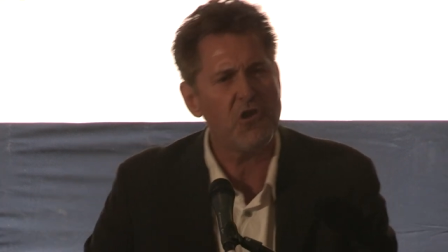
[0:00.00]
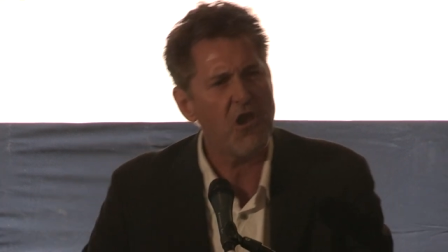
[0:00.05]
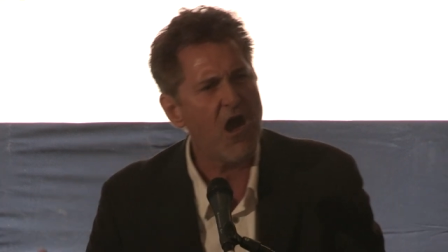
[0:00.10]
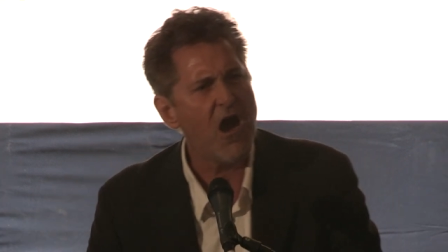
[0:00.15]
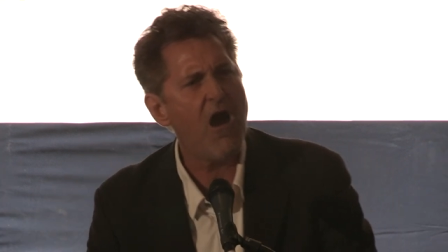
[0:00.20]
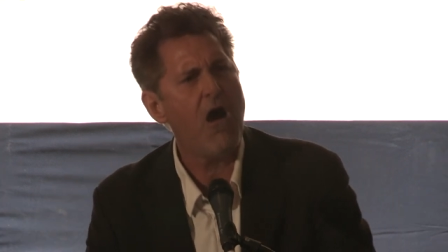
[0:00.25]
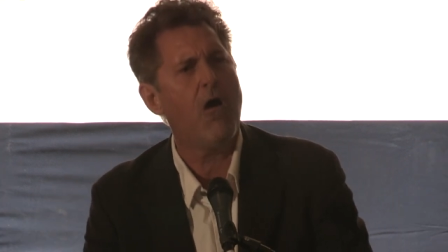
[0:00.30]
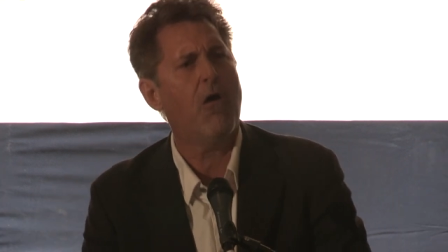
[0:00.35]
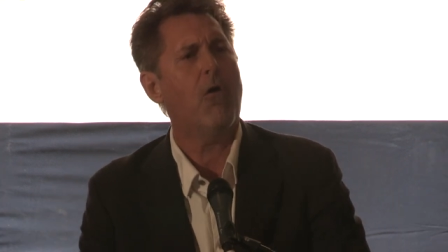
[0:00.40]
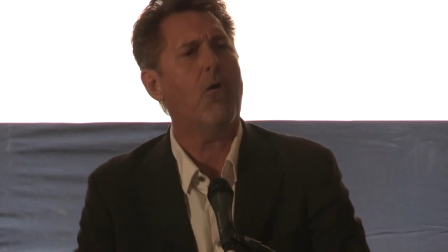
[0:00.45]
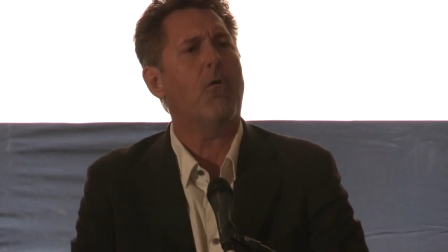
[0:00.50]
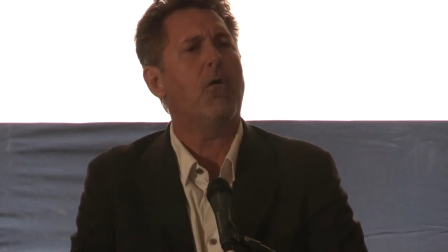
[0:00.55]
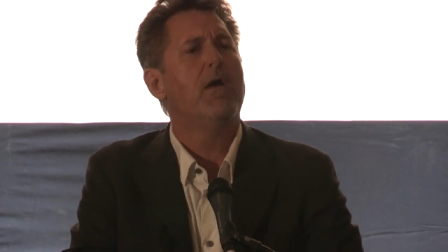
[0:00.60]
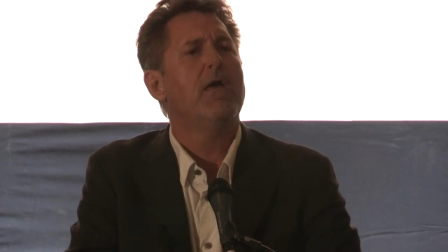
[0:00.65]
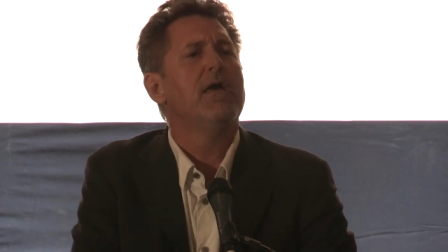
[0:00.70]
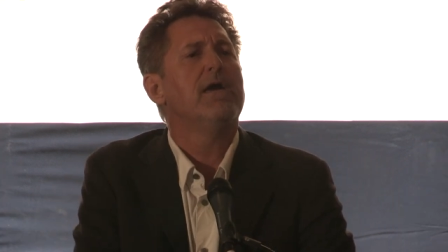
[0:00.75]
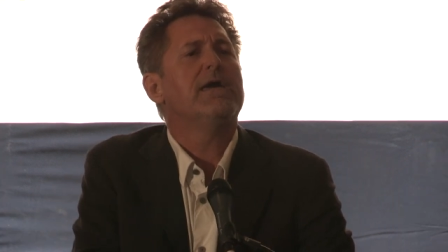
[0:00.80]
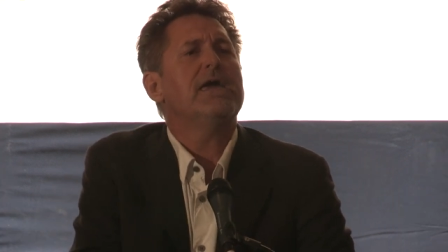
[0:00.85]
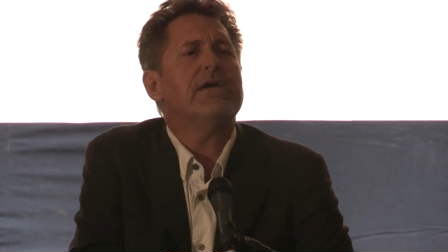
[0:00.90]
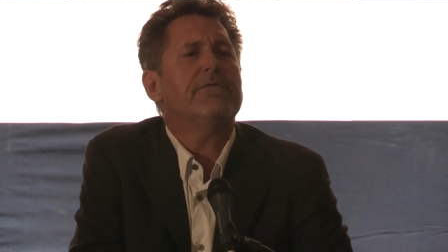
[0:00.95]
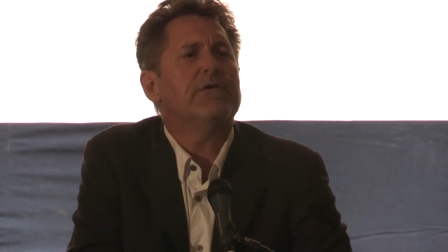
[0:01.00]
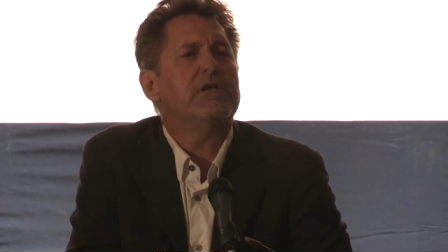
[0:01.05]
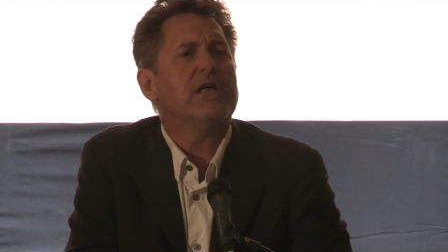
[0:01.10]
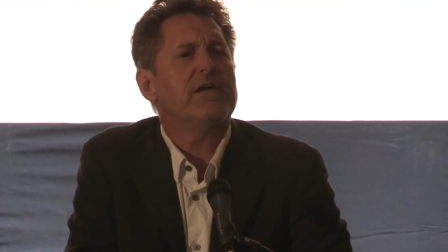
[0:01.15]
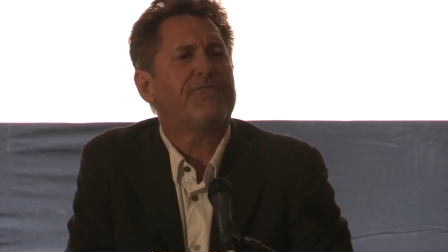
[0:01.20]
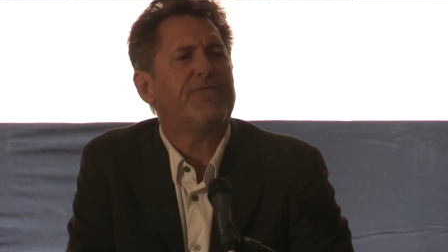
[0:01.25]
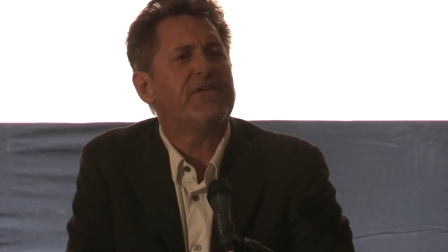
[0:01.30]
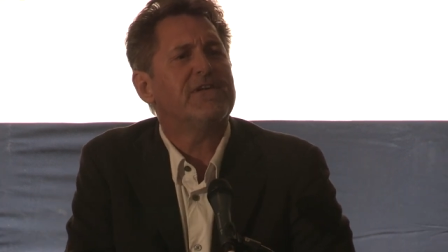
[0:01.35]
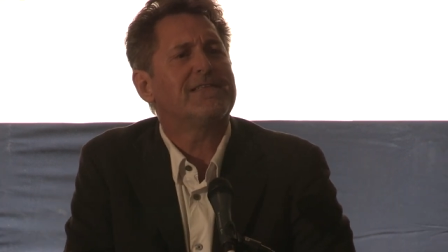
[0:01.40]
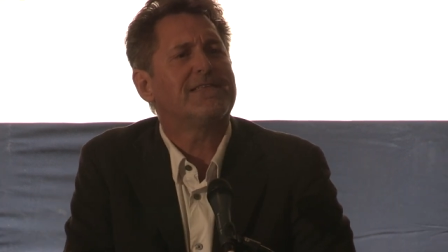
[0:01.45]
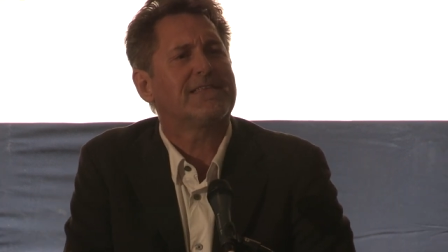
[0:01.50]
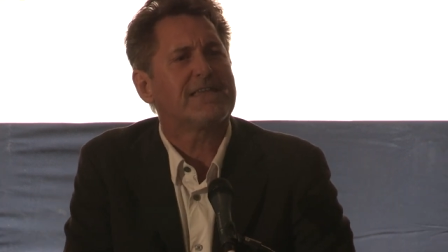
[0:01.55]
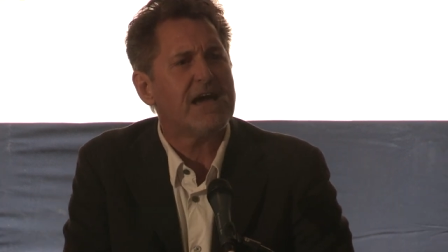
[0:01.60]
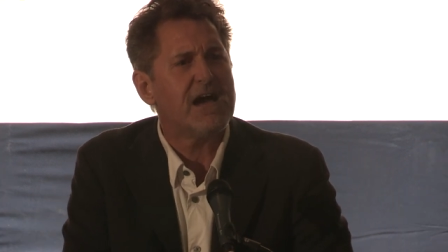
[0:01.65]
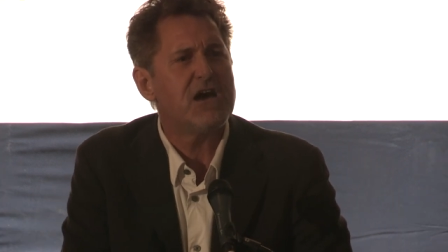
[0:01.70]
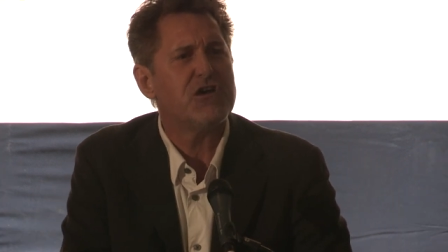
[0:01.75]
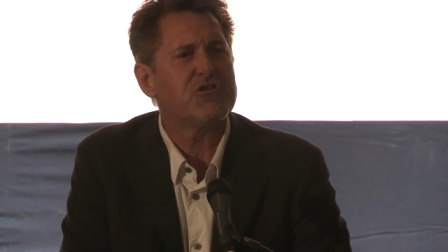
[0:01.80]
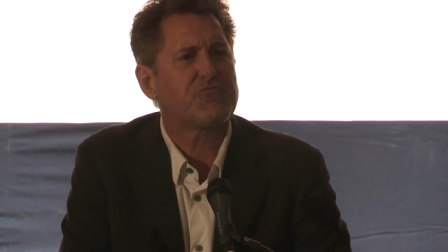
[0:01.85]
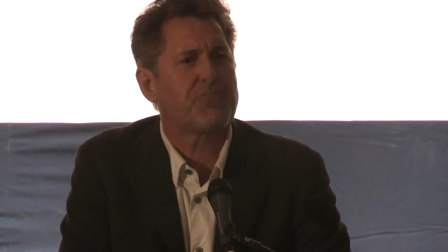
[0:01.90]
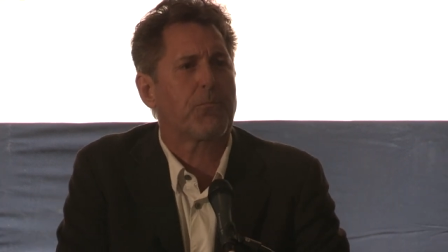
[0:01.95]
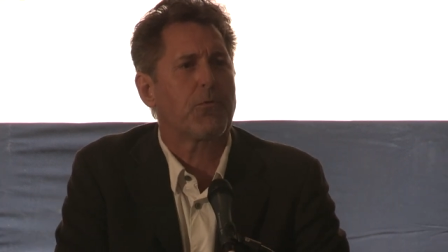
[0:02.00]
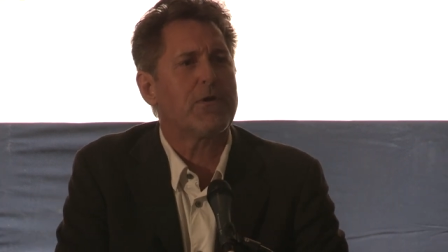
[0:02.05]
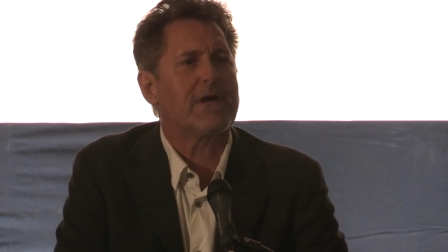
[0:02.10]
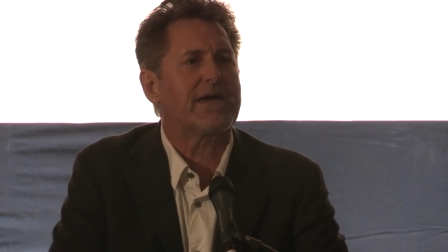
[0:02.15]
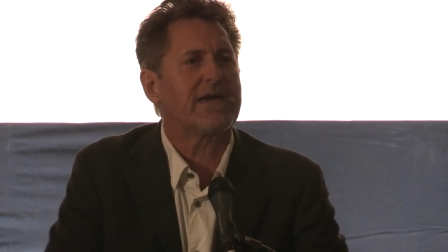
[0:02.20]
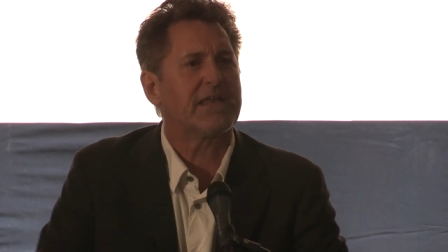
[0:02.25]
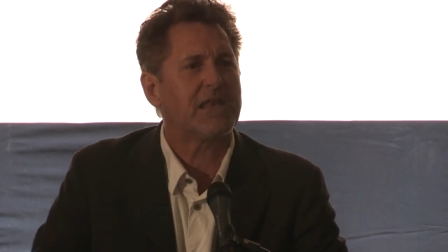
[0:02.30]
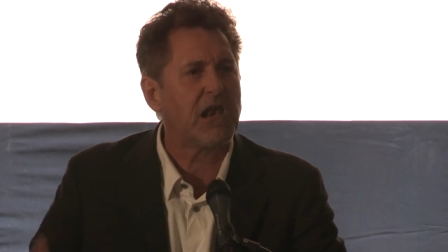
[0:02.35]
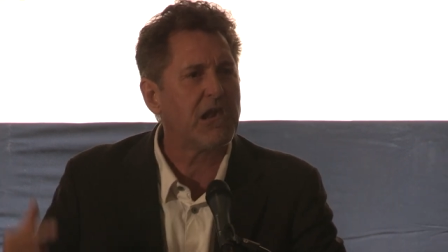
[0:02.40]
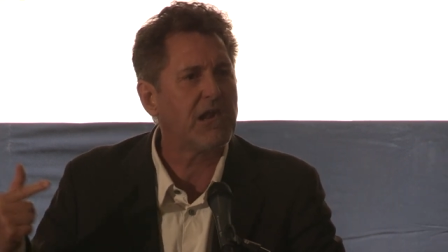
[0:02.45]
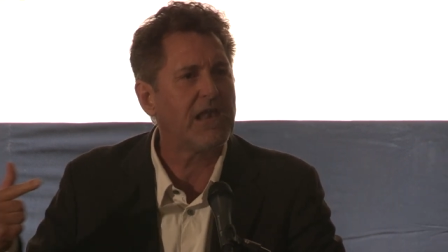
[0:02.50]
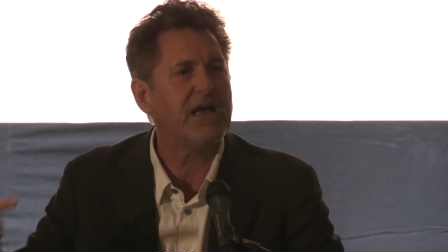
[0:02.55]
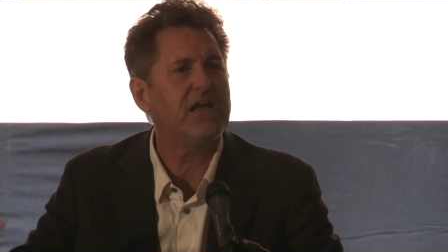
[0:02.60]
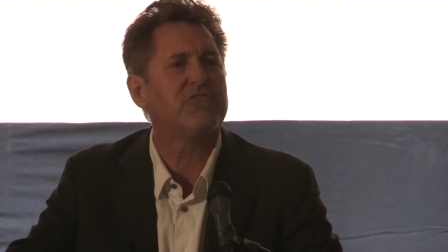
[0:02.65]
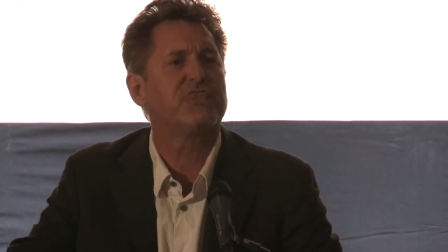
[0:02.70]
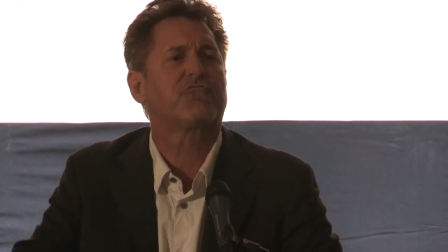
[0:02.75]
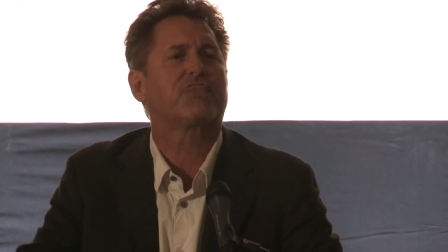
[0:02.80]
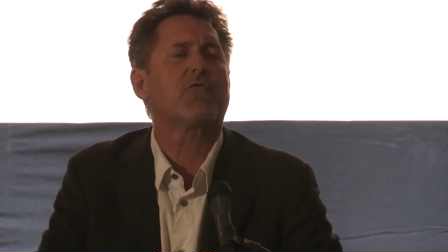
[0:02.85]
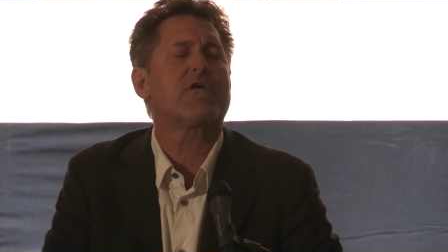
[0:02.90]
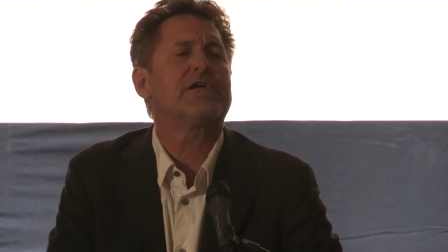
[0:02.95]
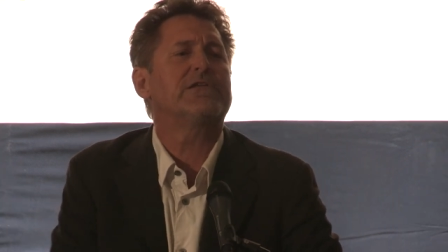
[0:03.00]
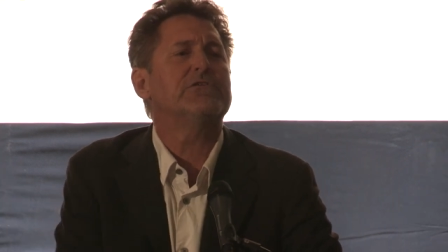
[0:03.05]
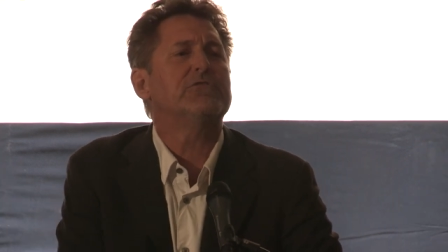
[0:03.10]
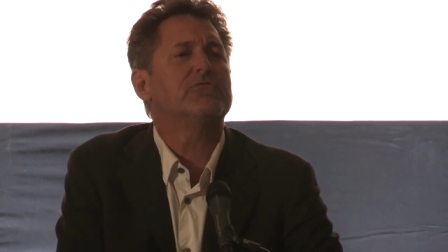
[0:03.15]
No! Even if it does bring an alleged great